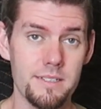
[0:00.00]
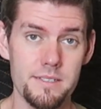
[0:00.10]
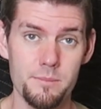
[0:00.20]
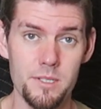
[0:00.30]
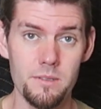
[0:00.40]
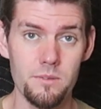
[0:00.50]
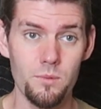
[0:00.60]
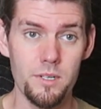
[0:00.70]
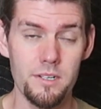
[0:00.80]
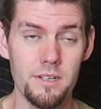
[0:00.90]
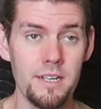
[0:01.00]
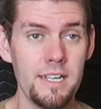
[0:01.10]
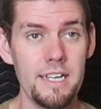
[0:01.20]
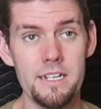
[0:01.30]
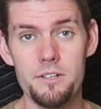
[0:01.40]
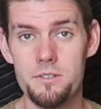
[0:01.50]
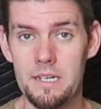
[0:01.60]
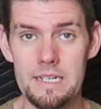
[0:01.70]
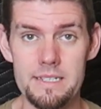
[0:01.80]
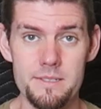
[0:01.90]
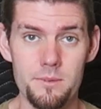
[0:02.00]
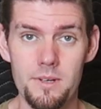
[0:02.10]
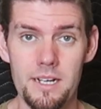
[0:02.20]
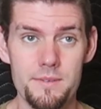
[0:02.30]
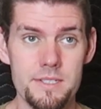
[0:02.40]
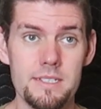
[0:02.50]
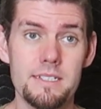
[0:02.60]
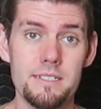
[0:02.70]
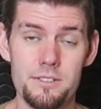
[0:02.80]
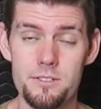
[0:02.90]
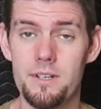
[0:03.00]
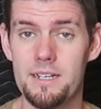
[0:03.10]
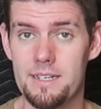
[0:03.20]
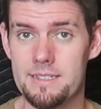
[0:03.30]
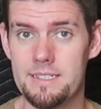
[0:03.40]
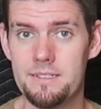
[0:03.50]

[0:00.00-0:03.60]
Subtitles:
It's the middle of winter and you're trying to get some crafts done and you're trying not to